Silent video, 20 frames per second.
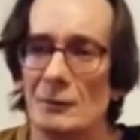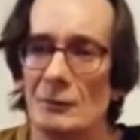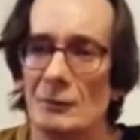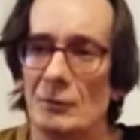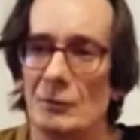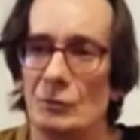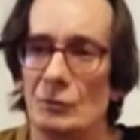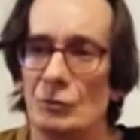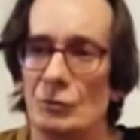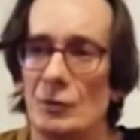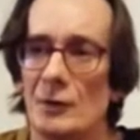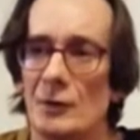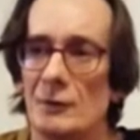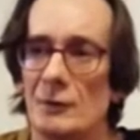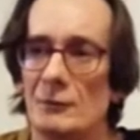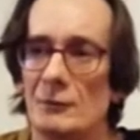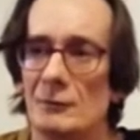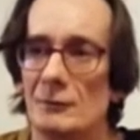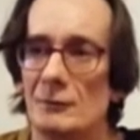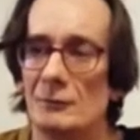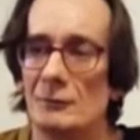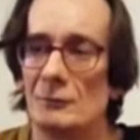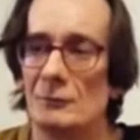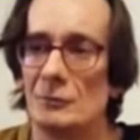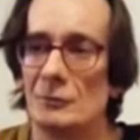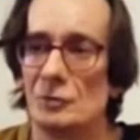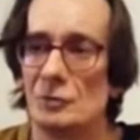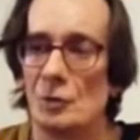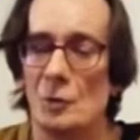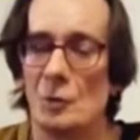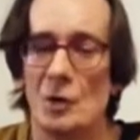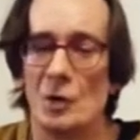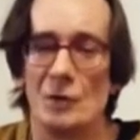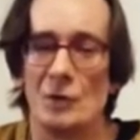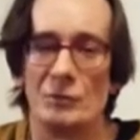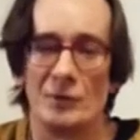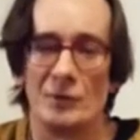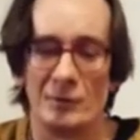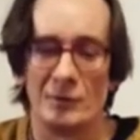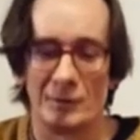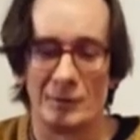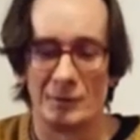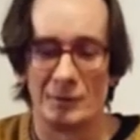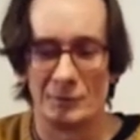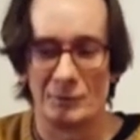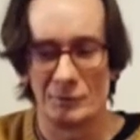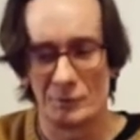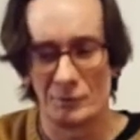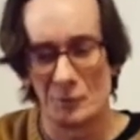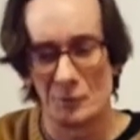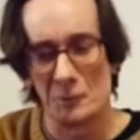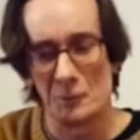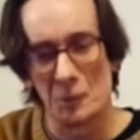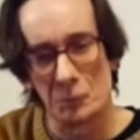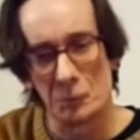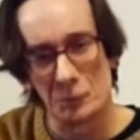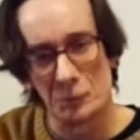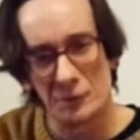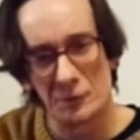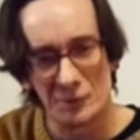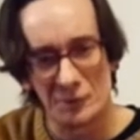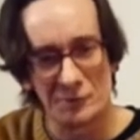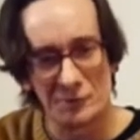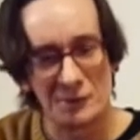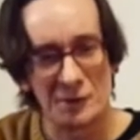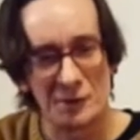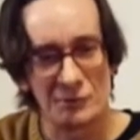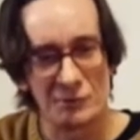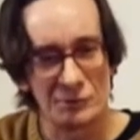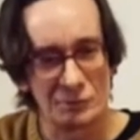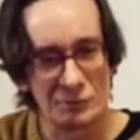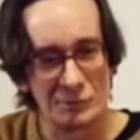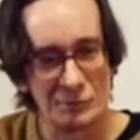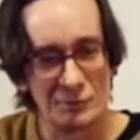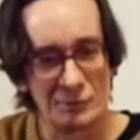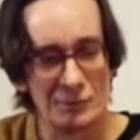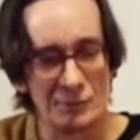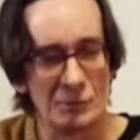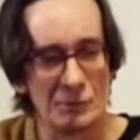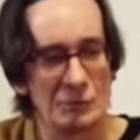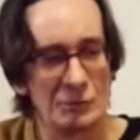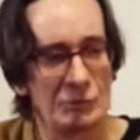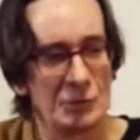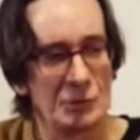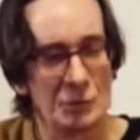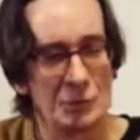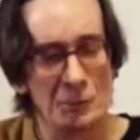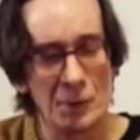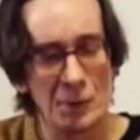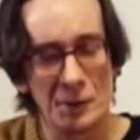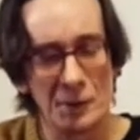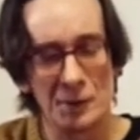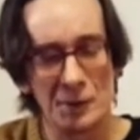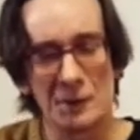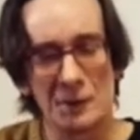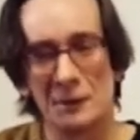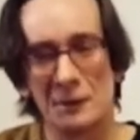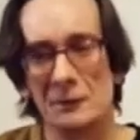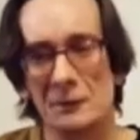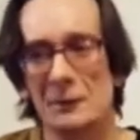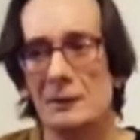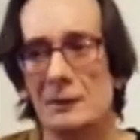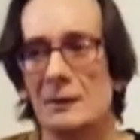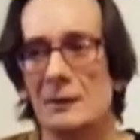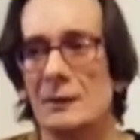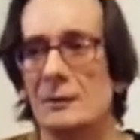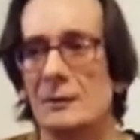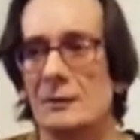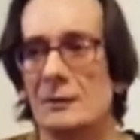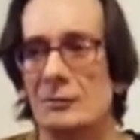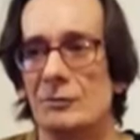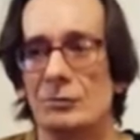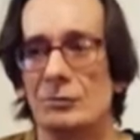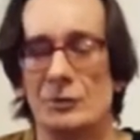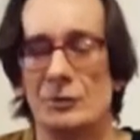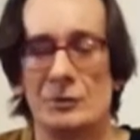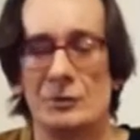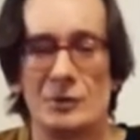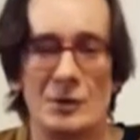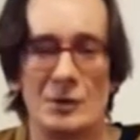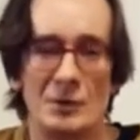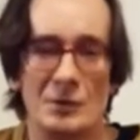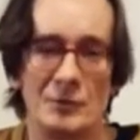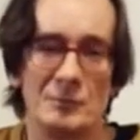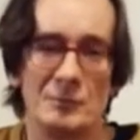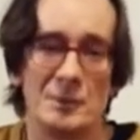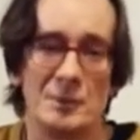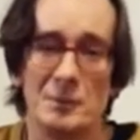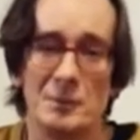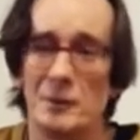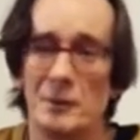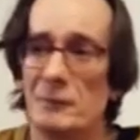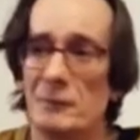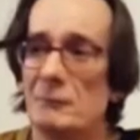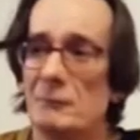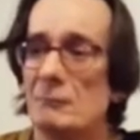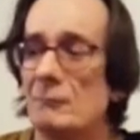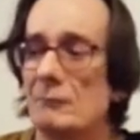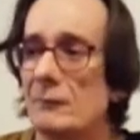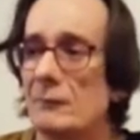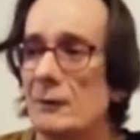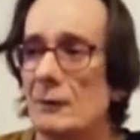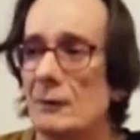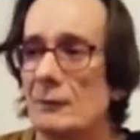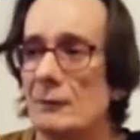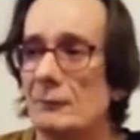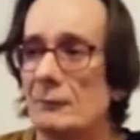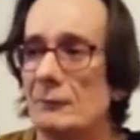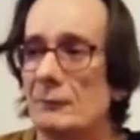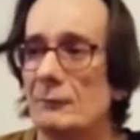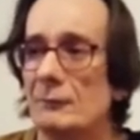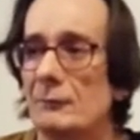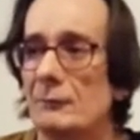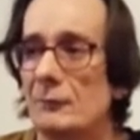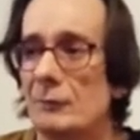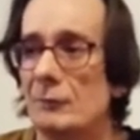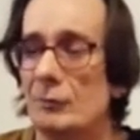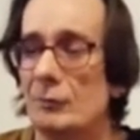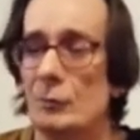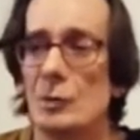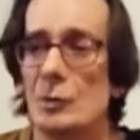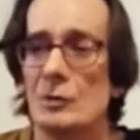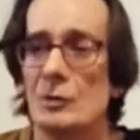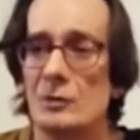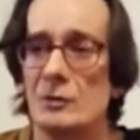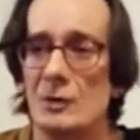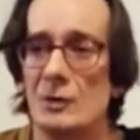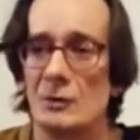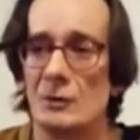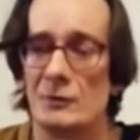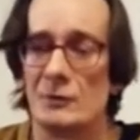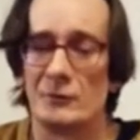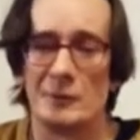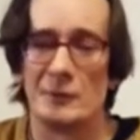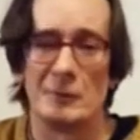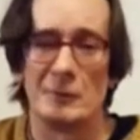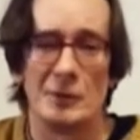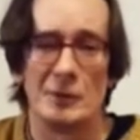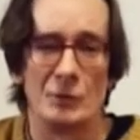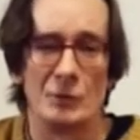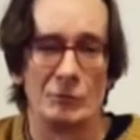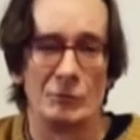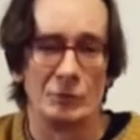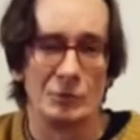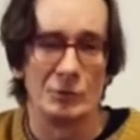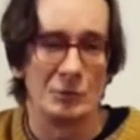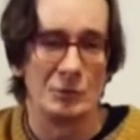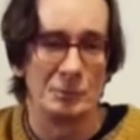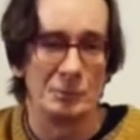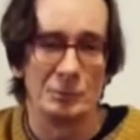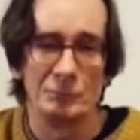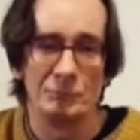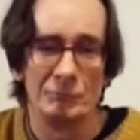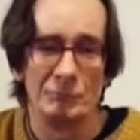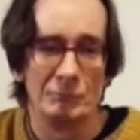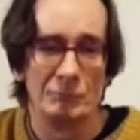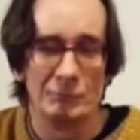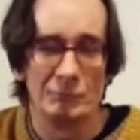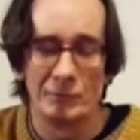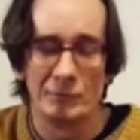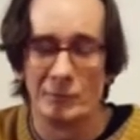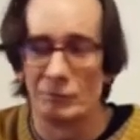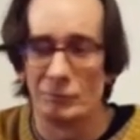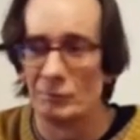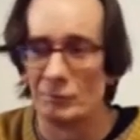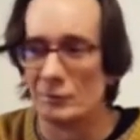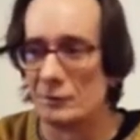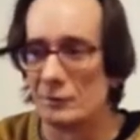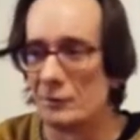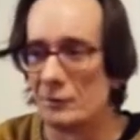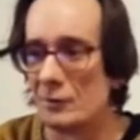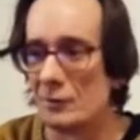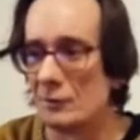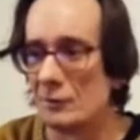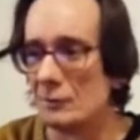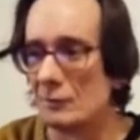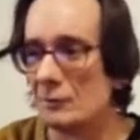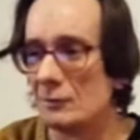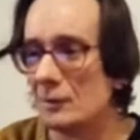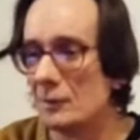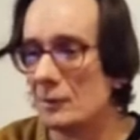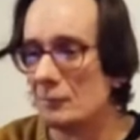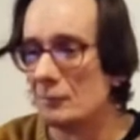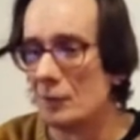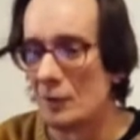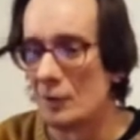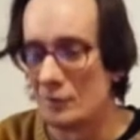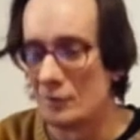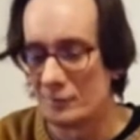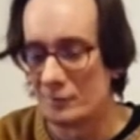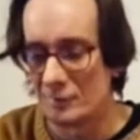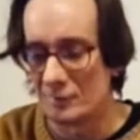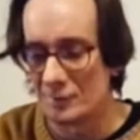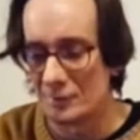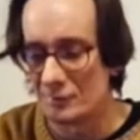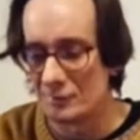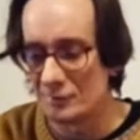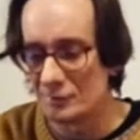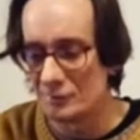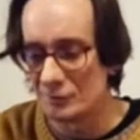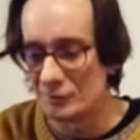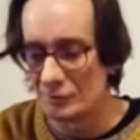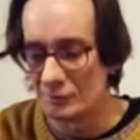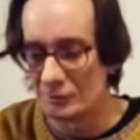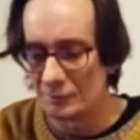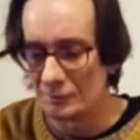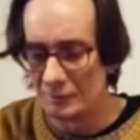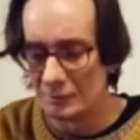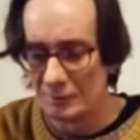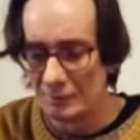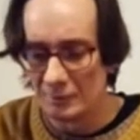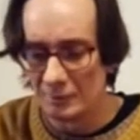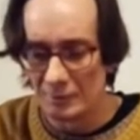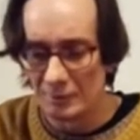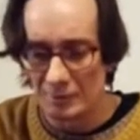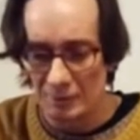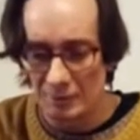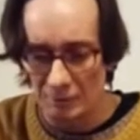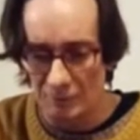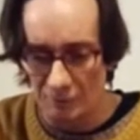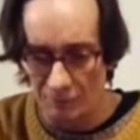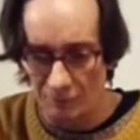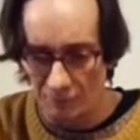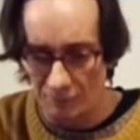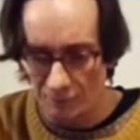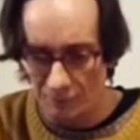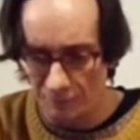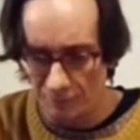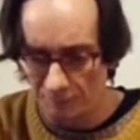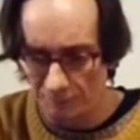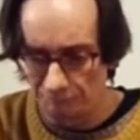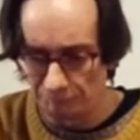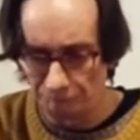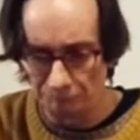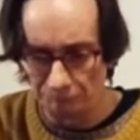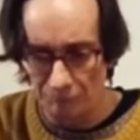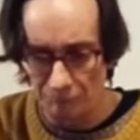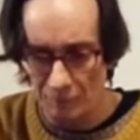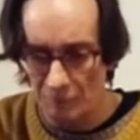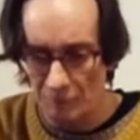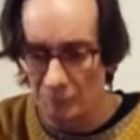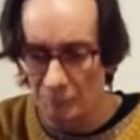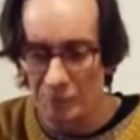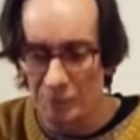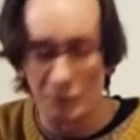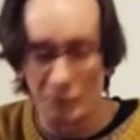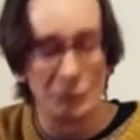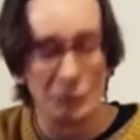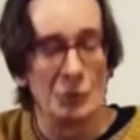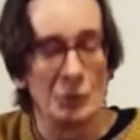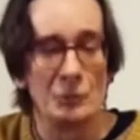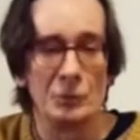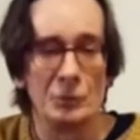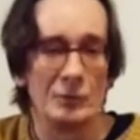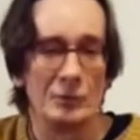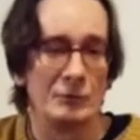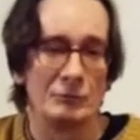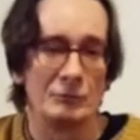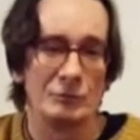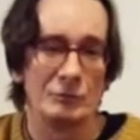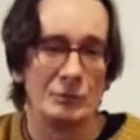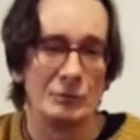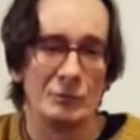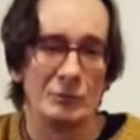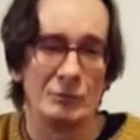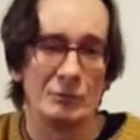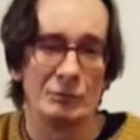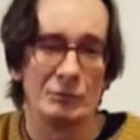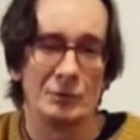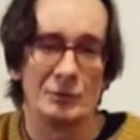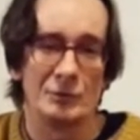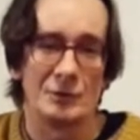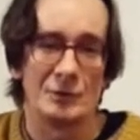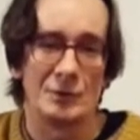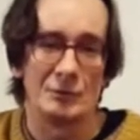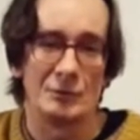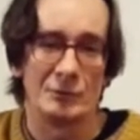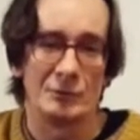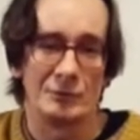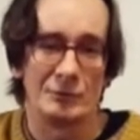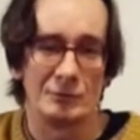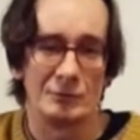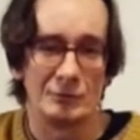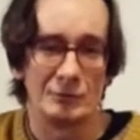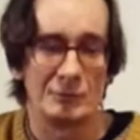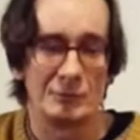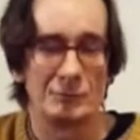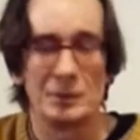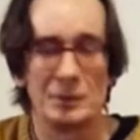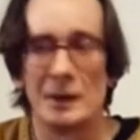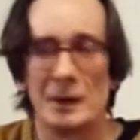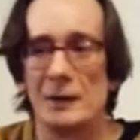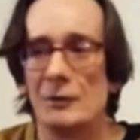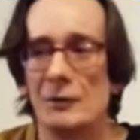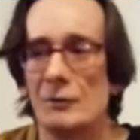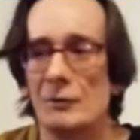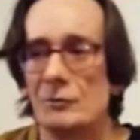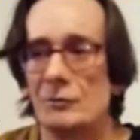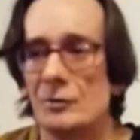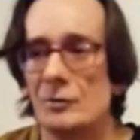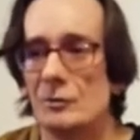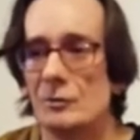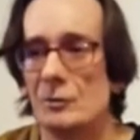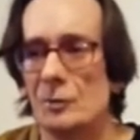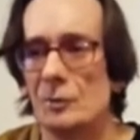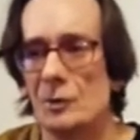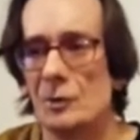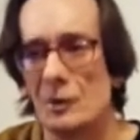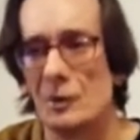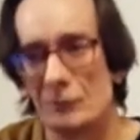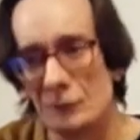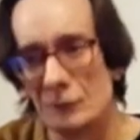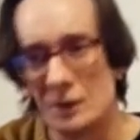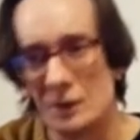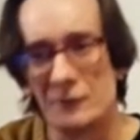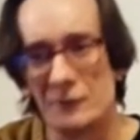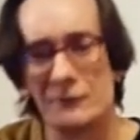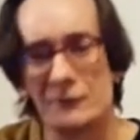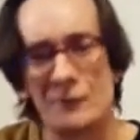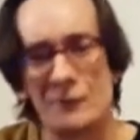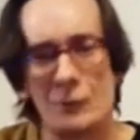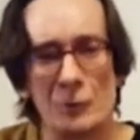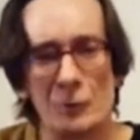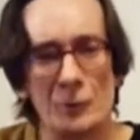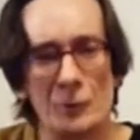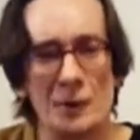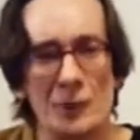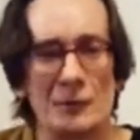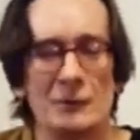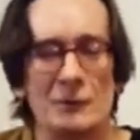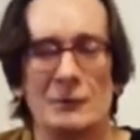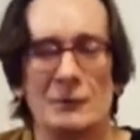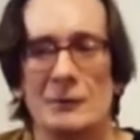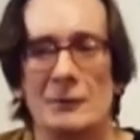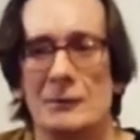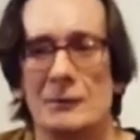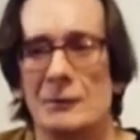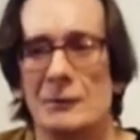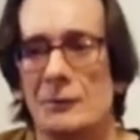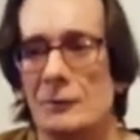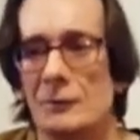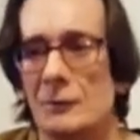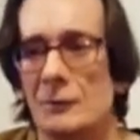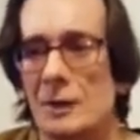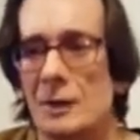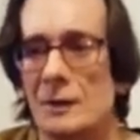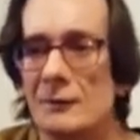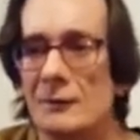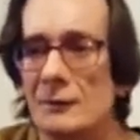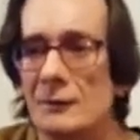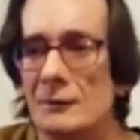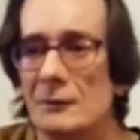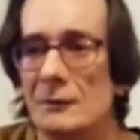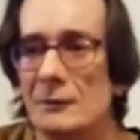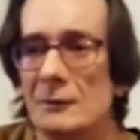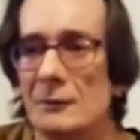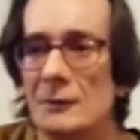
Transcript: not trying to show off or anything. They're just coming up with nice textures and often combining different guitars. Maybe if it's one guitarist, they might overdub different guitar parts against each other, or it can be a group with a few different guitarists just playing off each other, but not really soloing, not doing anything